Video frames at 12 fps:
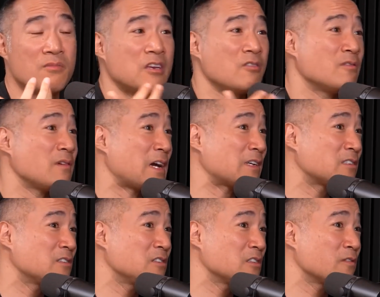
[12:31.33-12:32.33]
amino
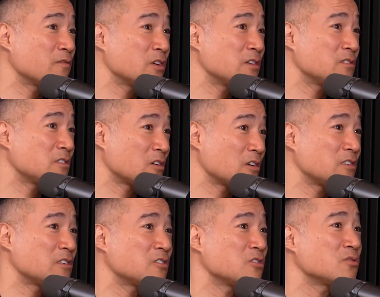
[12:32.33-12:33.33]
acid delivery to
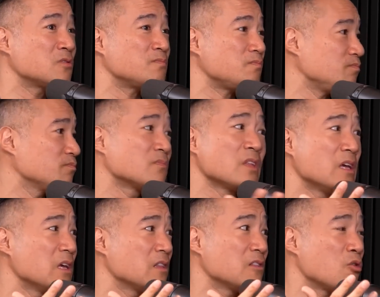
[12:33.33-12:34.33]
target tissues,
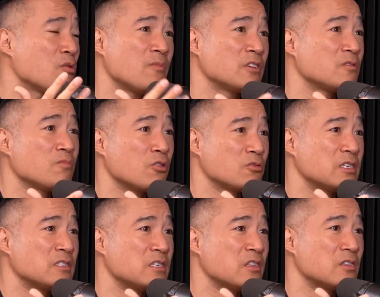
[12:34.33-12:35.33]
lower muscle
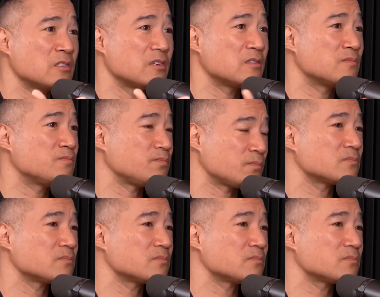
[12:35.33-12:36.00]
protein synthesis.